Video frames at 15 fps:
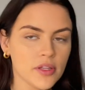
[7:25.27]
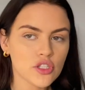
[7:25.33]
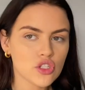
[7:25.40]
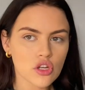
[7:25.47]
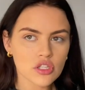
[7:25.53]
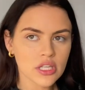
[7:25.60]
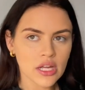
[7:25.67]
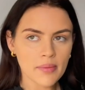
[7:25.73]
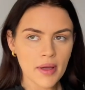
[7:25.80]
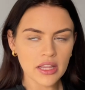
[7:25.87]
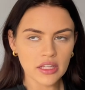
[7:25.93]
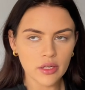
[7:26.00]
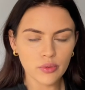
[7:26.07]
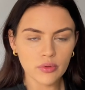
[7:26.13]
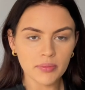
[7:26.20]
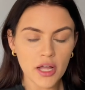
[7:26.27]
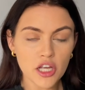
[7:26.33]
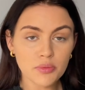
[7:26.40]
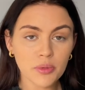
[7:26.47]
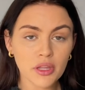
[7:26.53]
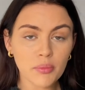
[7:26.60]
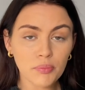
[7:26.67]
are so scared about liquid blush,
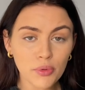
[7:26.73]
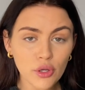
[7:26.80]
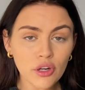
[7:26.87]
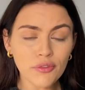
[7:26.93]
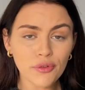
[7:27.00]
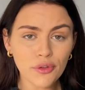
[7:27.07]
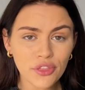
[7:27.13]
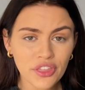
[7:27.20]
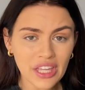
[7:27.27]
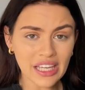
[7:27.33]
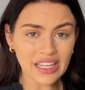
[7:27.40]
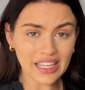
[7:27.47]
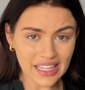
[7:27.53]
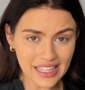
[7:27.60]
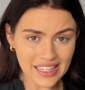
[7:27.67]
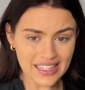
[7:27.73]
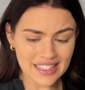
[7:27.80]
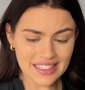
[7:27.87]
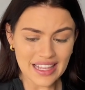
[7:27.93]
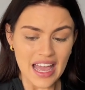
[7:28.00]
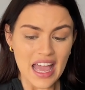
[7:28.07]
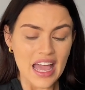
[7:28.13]
but the beautiful thing
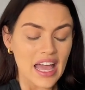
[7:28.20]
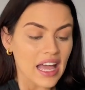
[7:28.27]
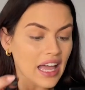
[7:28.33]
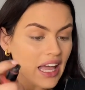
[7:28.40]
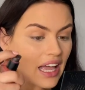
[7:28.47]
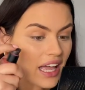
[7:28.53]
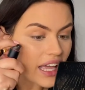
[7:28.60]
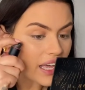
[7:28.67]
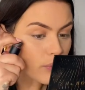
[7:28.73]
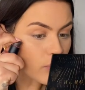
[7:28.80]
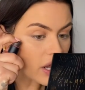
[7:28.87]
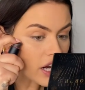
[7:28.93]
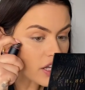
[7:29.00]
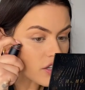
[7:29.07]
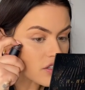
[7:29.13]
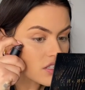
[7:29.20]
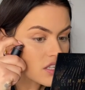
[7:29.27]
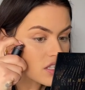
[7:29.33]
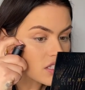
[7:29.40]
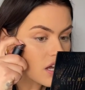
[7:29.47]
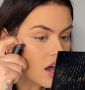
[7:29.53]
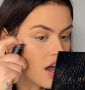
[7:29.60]
is when I use
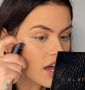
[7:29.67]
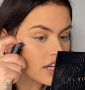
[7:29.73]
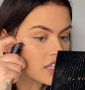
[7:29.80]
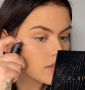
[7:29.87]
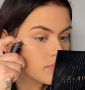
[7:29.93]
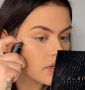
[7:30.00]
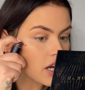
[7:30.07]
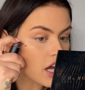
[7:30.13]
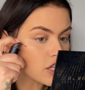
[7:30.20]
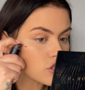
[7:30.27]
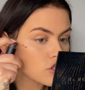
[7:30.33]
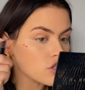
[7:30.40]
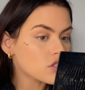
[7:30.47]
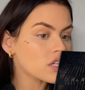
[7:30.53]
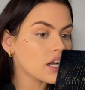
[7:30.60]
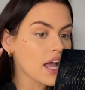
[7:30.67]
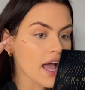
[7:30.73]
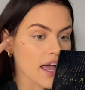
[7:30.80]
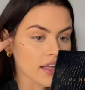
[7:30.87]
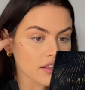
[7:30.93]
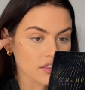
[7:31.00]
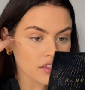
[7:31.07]
the tiniest bit, I just use it
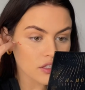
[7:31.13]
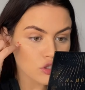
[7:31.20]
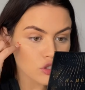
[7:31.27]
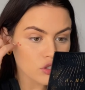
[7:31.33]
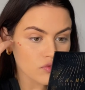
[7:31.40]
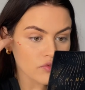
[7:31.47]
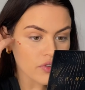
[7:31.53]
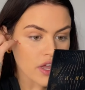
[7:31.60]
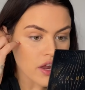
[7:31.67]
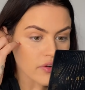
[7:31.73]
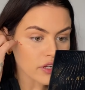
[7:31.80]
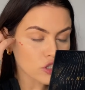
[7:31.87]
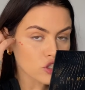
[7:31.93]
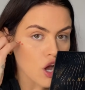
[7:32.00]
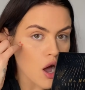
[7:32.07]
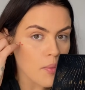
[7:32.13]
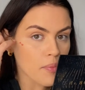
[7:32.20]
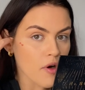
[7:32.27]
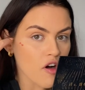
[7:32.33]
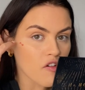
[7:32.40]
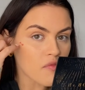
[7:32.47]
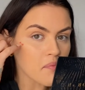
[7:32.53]
at the very top
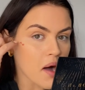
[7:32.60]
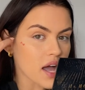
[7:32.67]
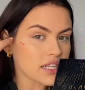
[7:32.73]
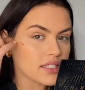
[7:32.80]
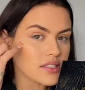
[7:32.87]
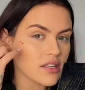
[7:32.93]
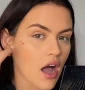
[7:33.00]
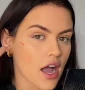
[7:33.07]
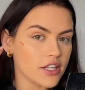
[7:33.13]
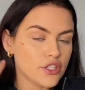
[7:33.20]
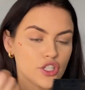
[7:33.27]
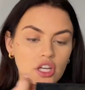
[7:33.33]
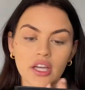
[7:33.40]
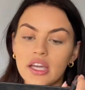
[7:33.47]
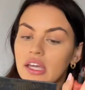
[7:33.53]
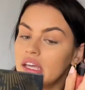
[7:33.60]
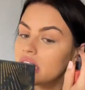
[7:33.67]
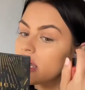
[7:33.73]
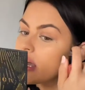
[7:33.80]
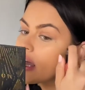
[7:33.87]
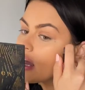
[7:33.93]
of my side cheek.